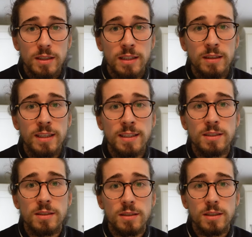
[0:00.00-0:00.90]
in
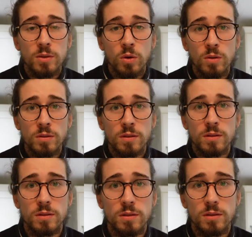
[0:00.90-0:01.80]
these at all,
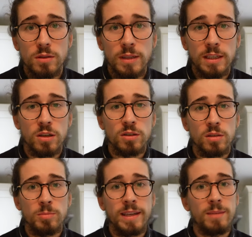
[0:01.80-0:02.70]
so I can't
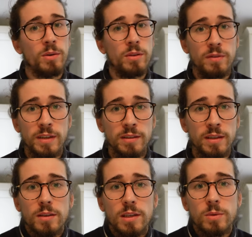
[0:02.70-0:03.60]
complain about the fit.
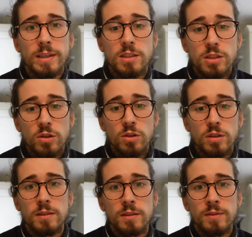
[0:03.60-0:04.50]
They're quite snug,
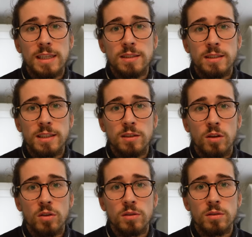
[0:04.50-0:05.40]
they've lasted this long.